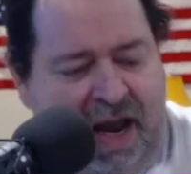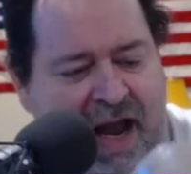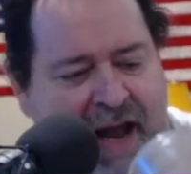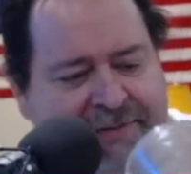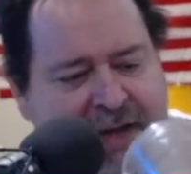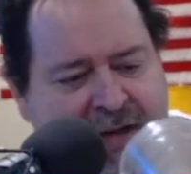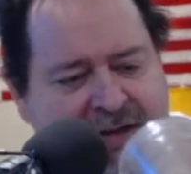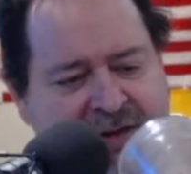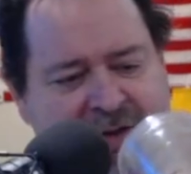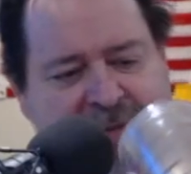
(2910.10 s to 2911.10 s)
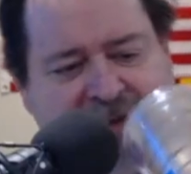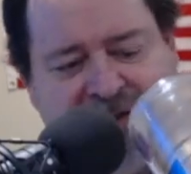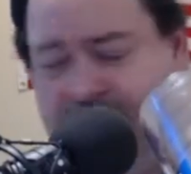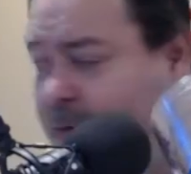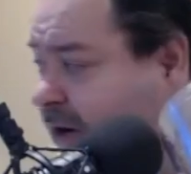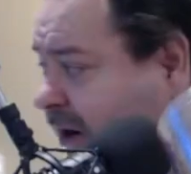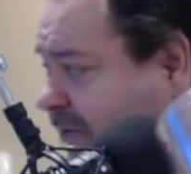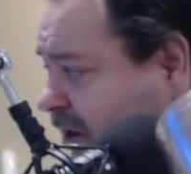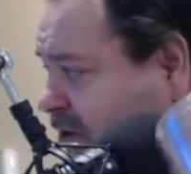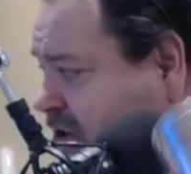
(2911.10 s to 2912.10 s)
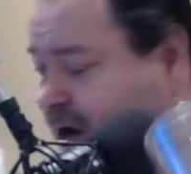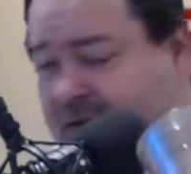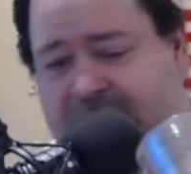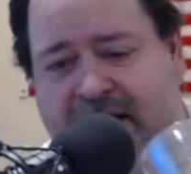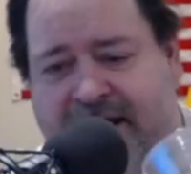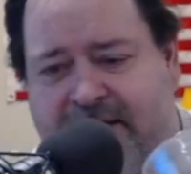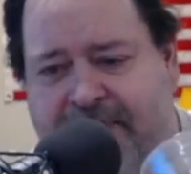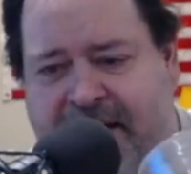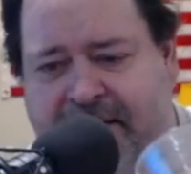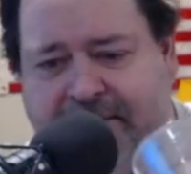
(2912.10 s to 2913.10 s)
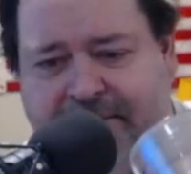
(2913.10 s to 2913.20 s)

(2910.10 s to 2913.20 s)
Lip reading: I've talked too much this morning. I've got to chug this last minute.